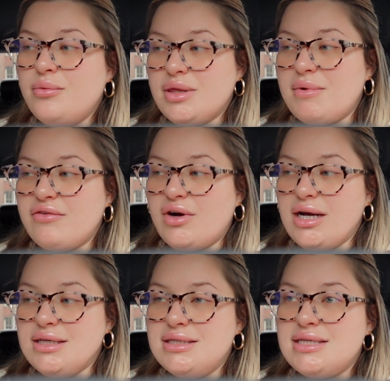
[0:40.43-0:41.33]
with my
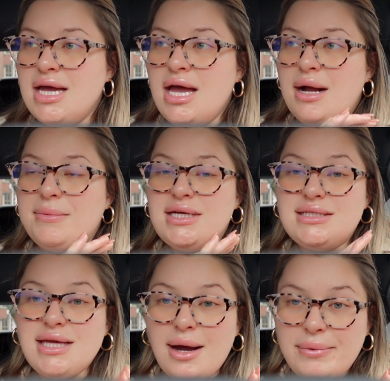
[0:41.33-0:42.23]
friends. I'm gonna
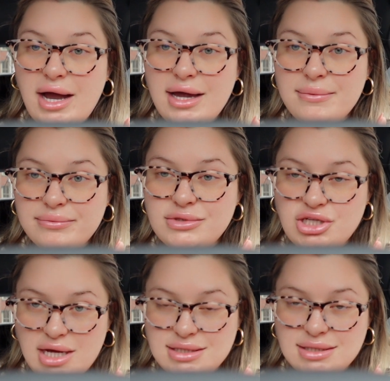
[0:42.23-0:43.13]
stop by
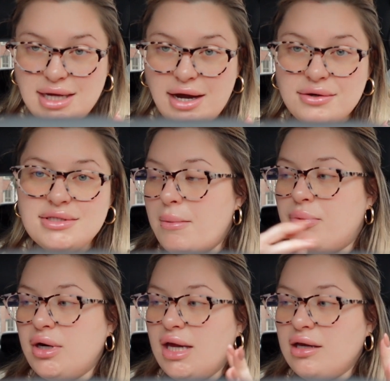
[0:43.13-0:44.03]
Jess's house. I'm
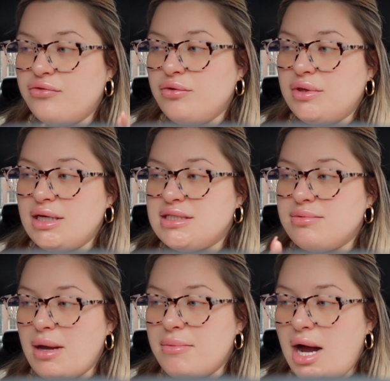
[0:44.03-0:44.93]
bringing a few things
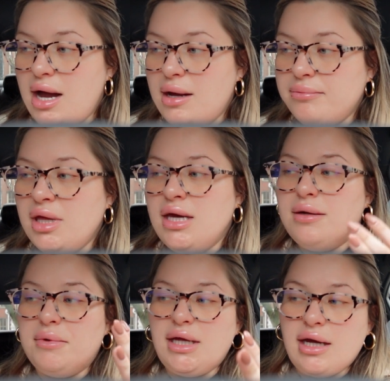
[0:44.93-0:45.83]
to my mom.
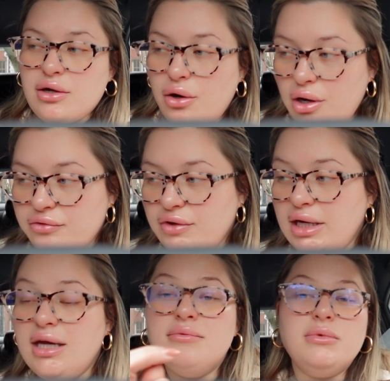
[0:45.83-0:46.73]
I'm gonna get
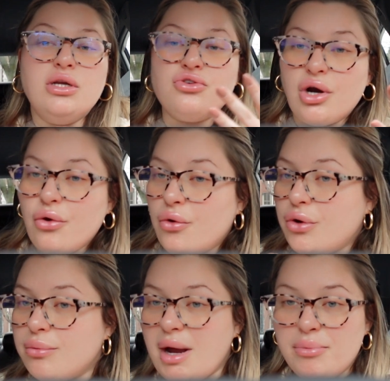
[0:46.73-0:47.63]
coffee. I'm gonna try to
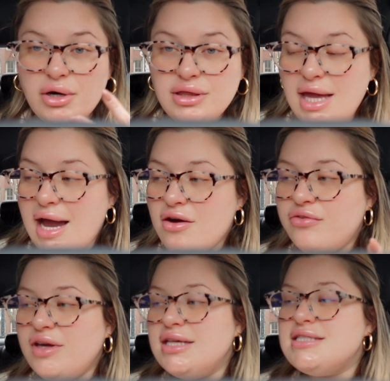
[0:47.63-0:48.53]
order my birthday
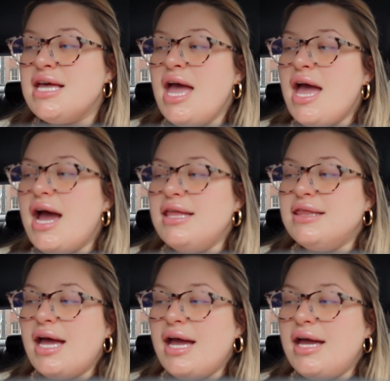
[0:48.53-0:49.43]
outfit,
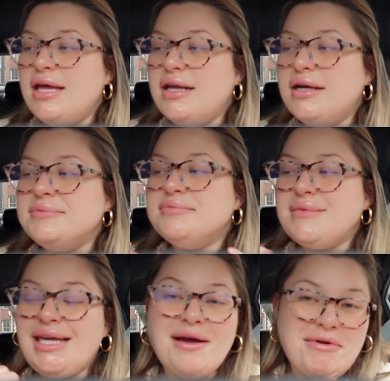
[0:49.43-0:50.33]
and then
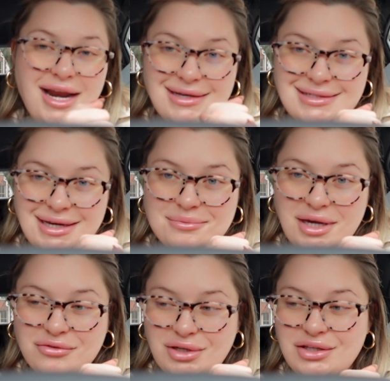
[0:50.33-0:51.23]
get my nails done
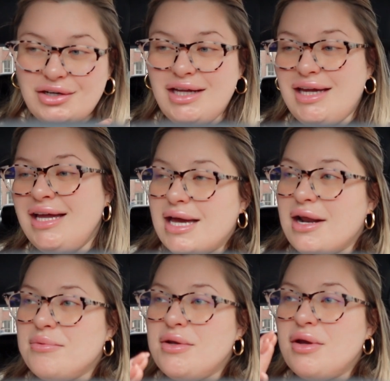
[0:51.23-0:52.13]
by 3.30. And
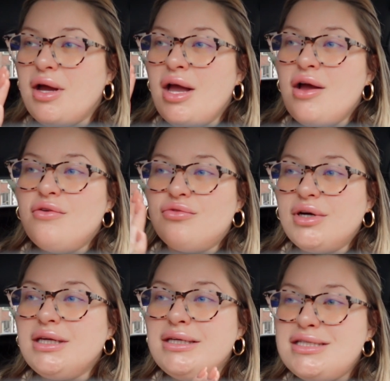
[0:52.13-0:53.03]
I've been
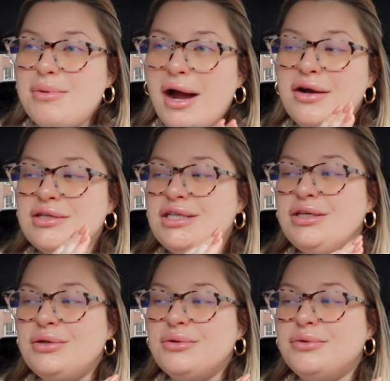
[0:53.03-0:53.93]
really inspired
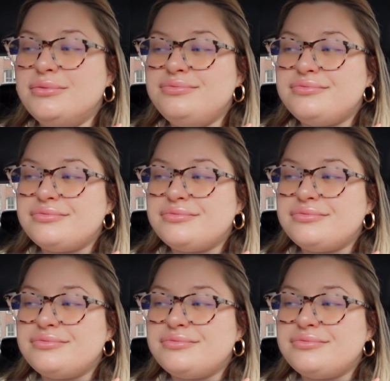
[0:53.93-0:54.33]
to